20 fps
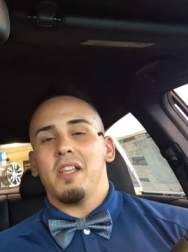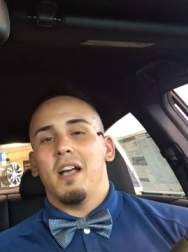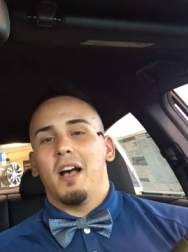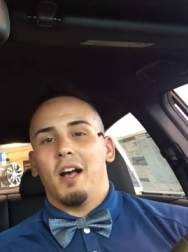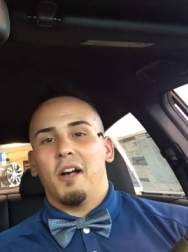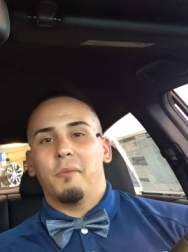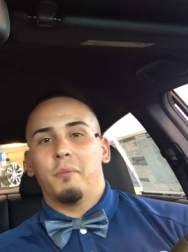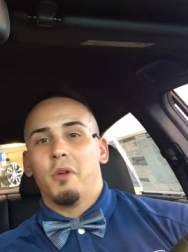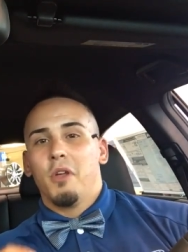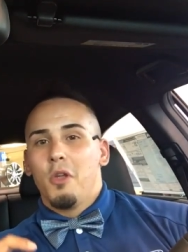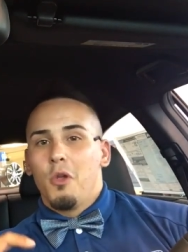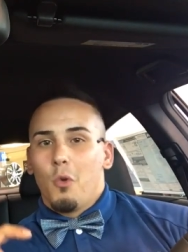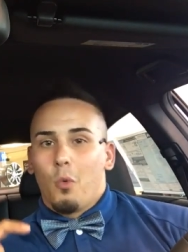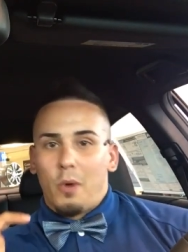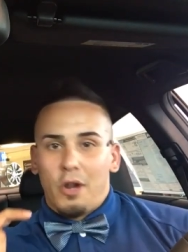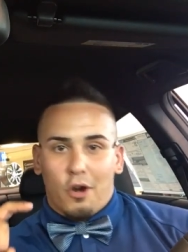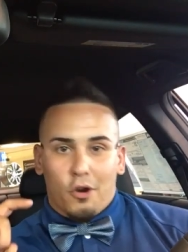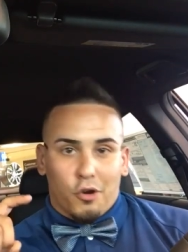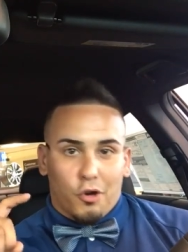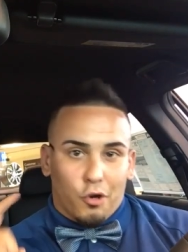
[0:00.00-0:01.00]
Um,
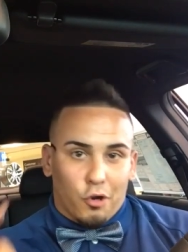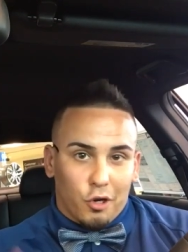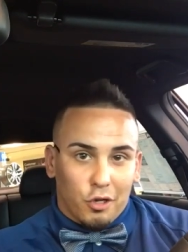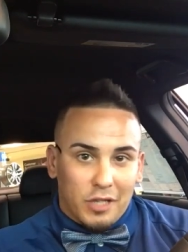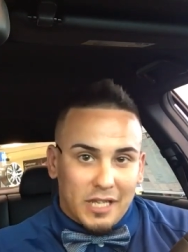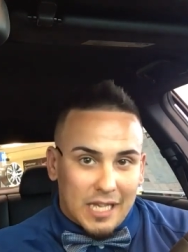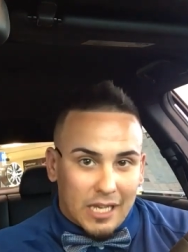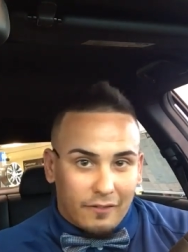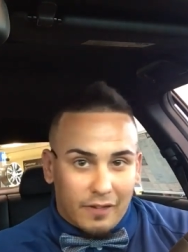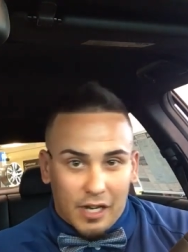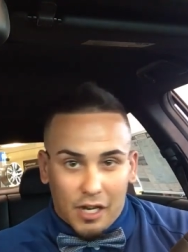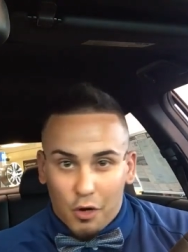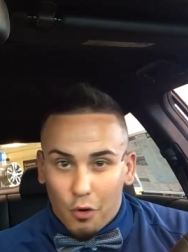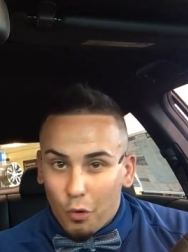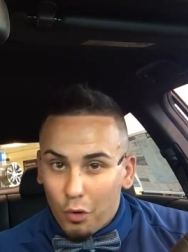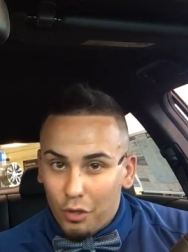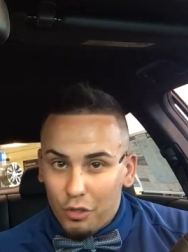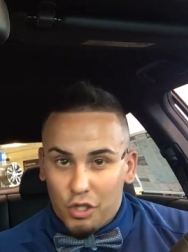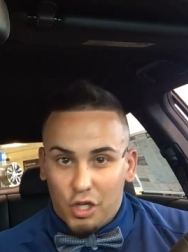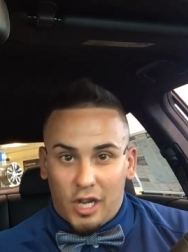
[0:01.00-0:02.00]
we are currently giving it an
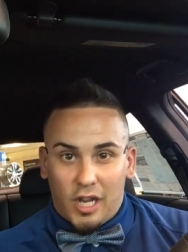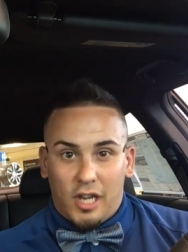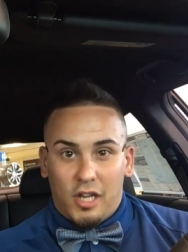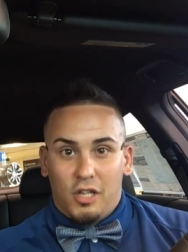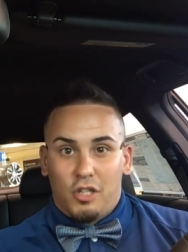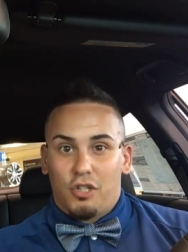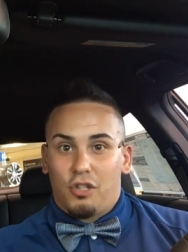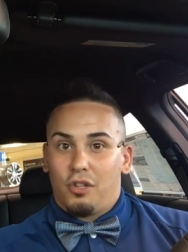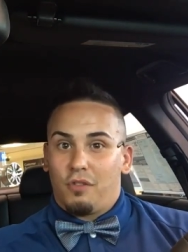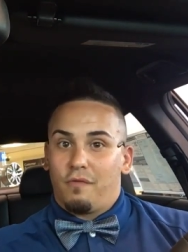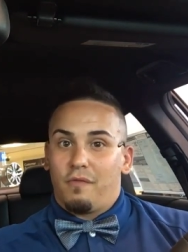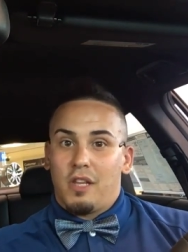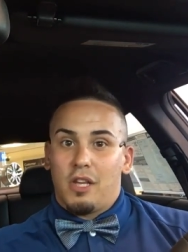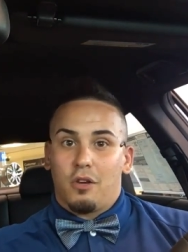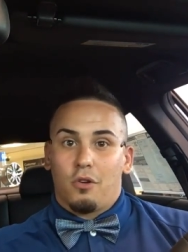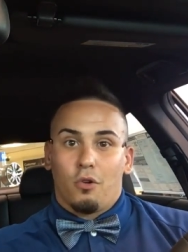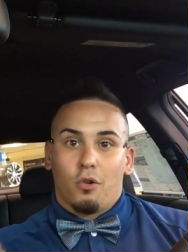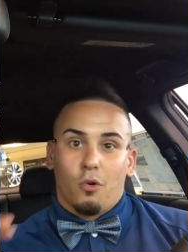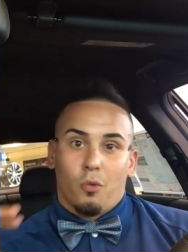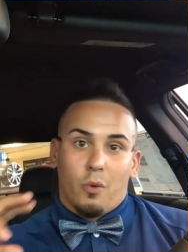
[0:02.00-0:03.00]
oil change, the
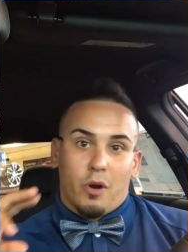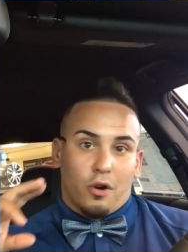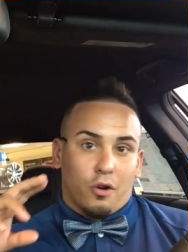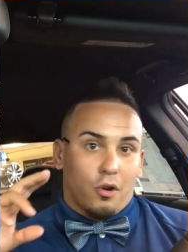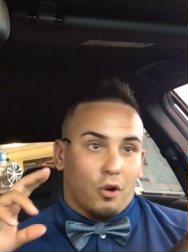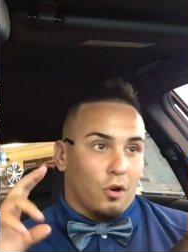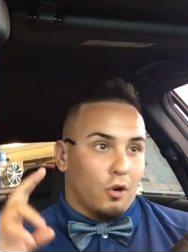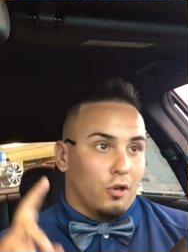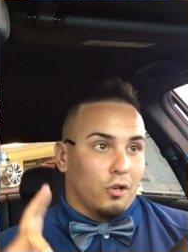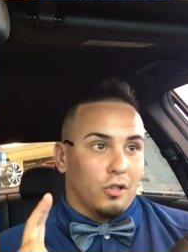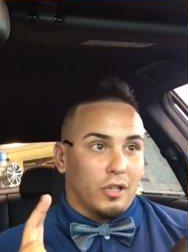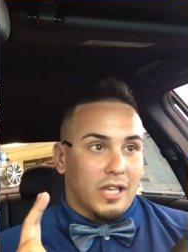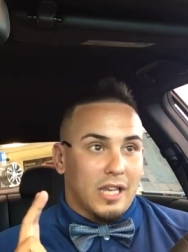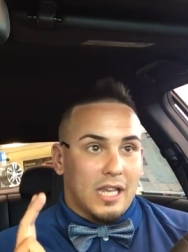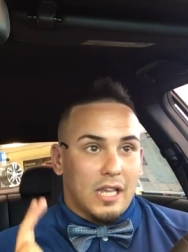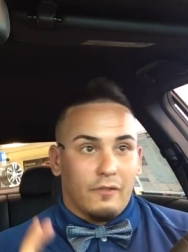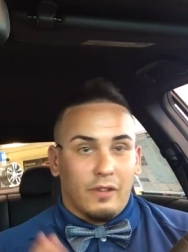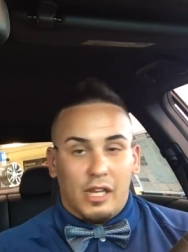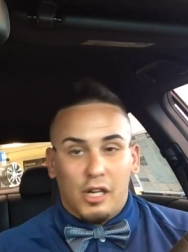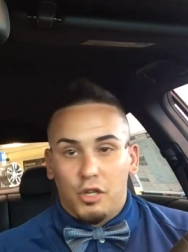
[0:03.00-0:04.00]
vehicle. We are currently
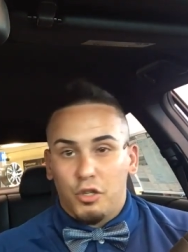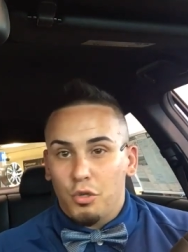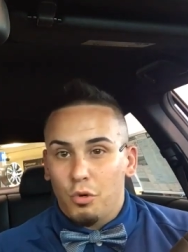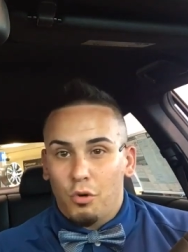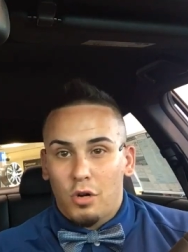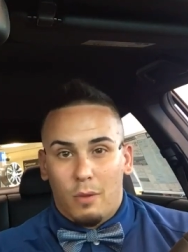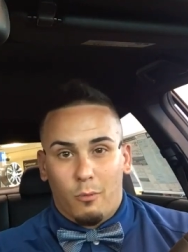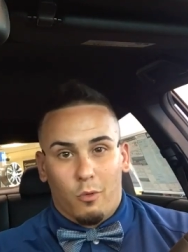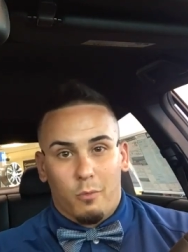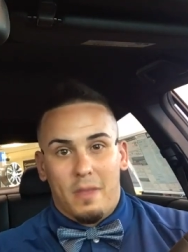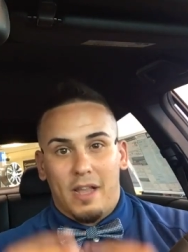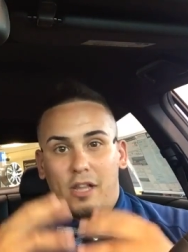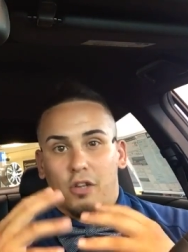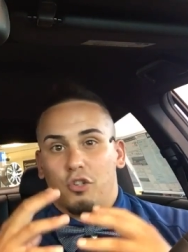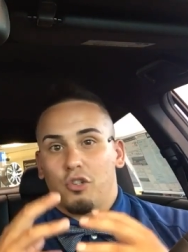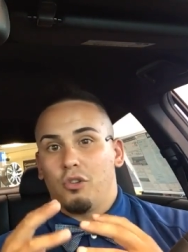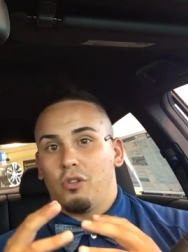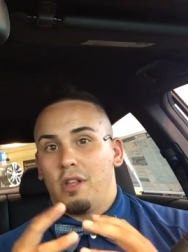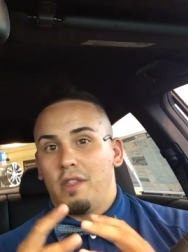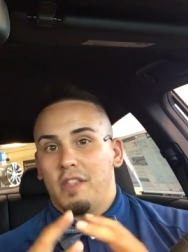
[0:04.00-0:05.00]
giving it a tune-up. We're
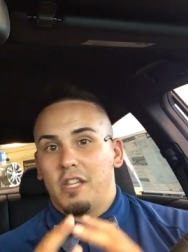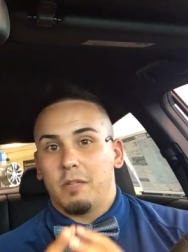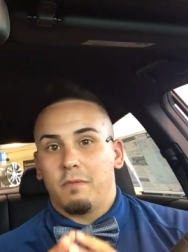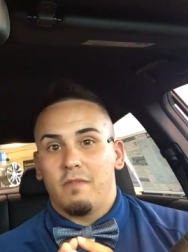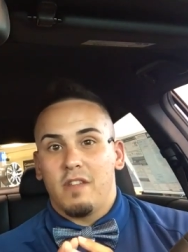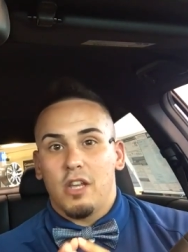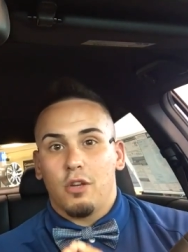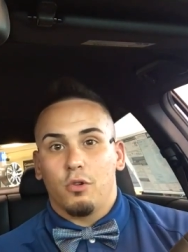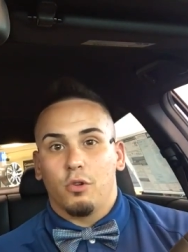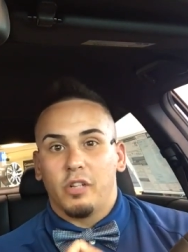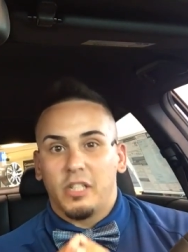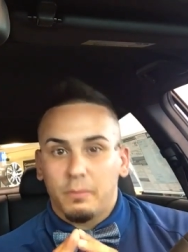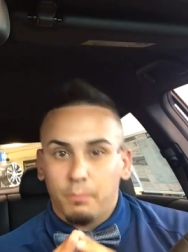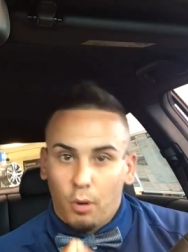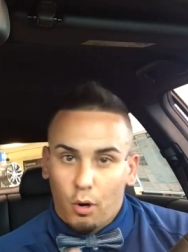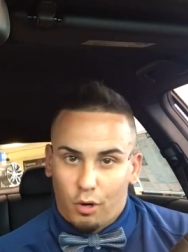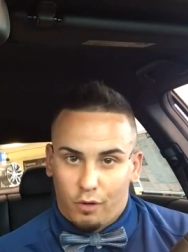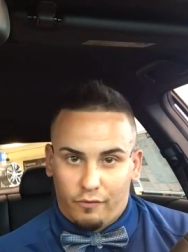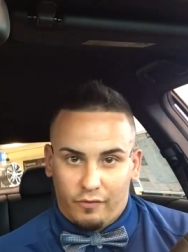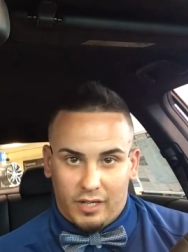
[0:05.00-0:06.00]
making sure that this vehicle is
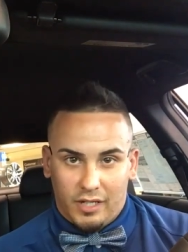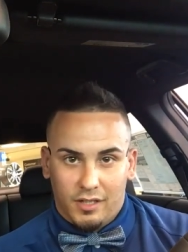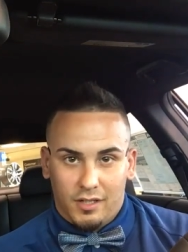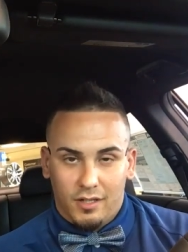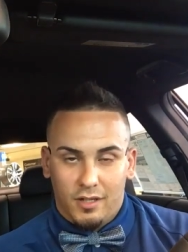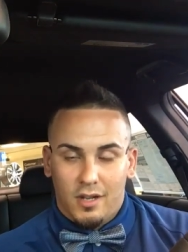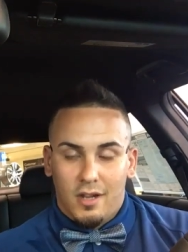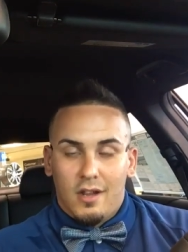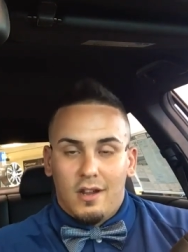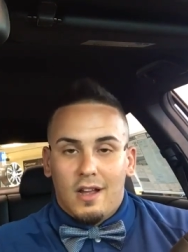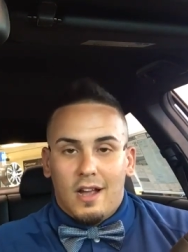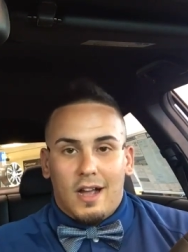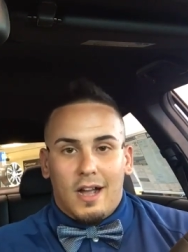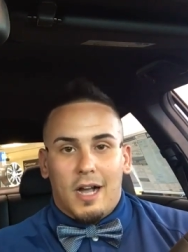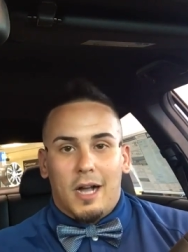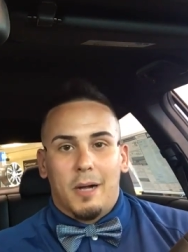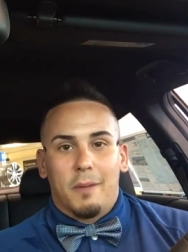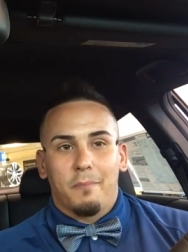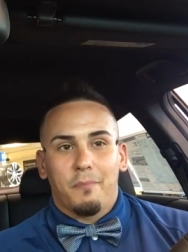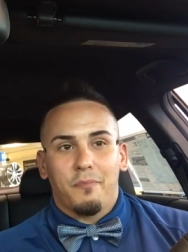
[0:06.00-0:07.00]
perfect
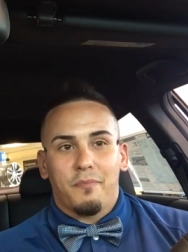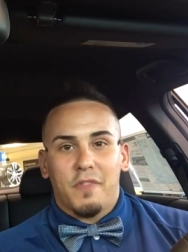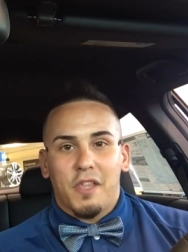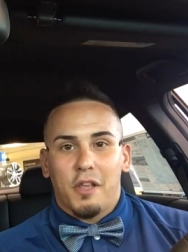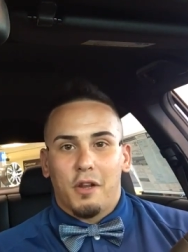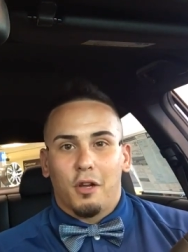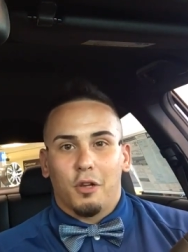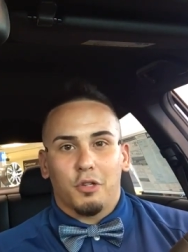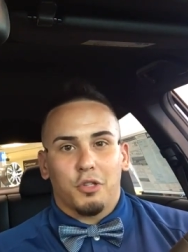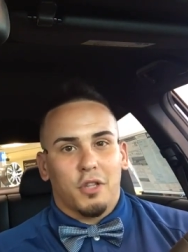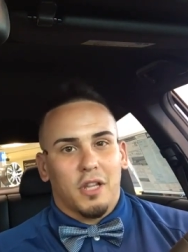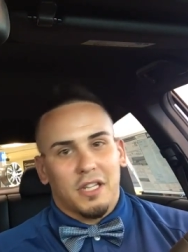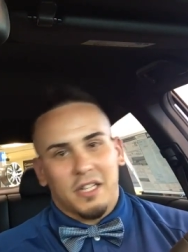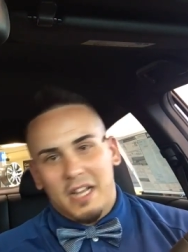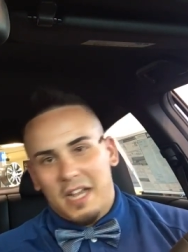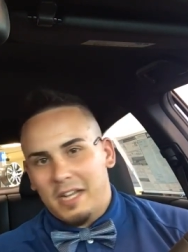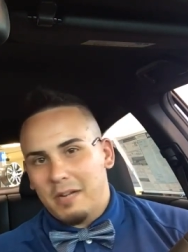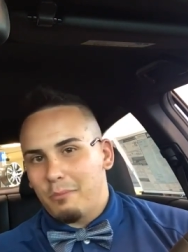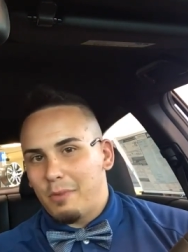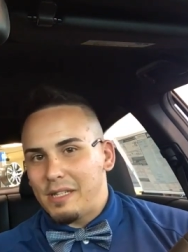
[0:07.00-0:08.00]
um, you know, so that it's
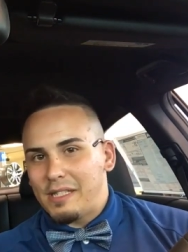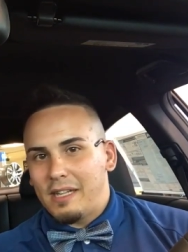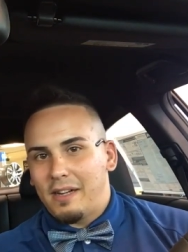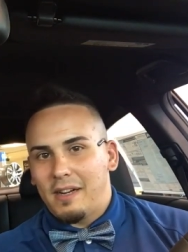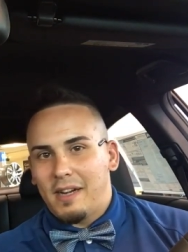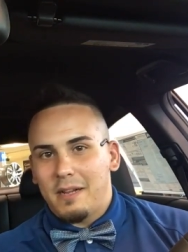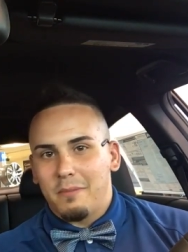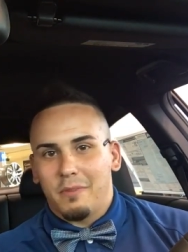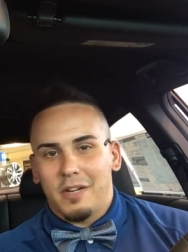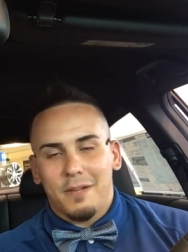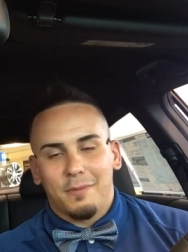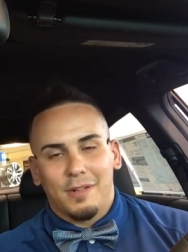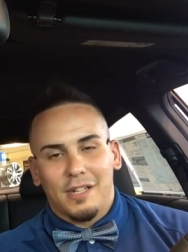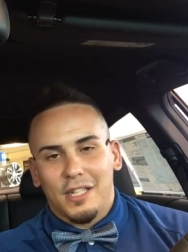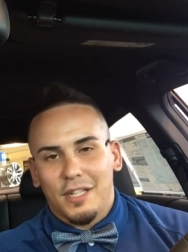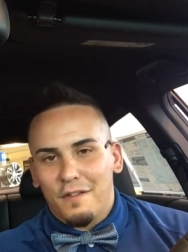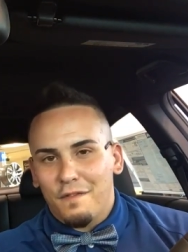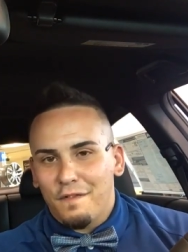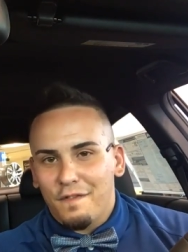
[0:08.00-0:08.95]
not going to break down on anybody. But it's a